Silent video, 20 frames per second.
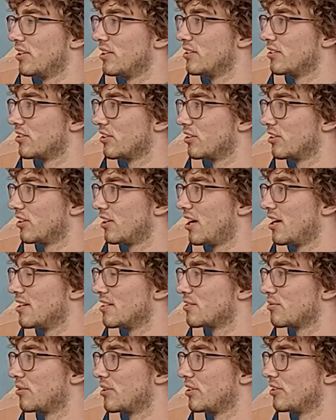
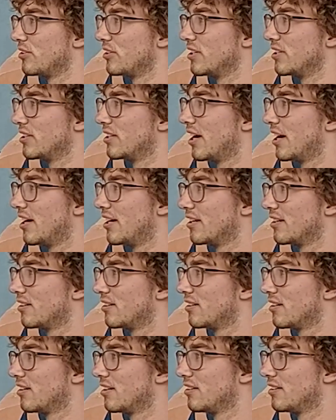internalized when you eat that
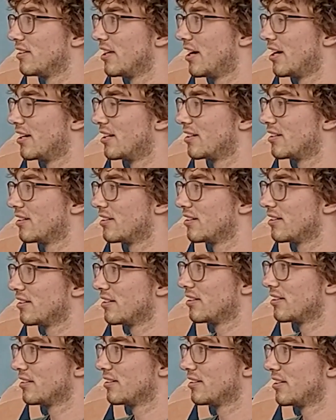
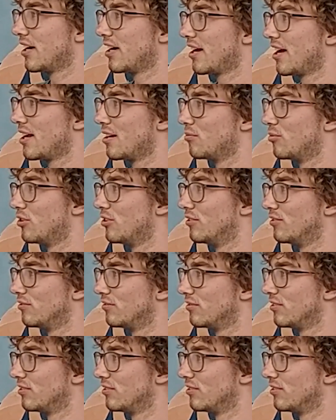animal.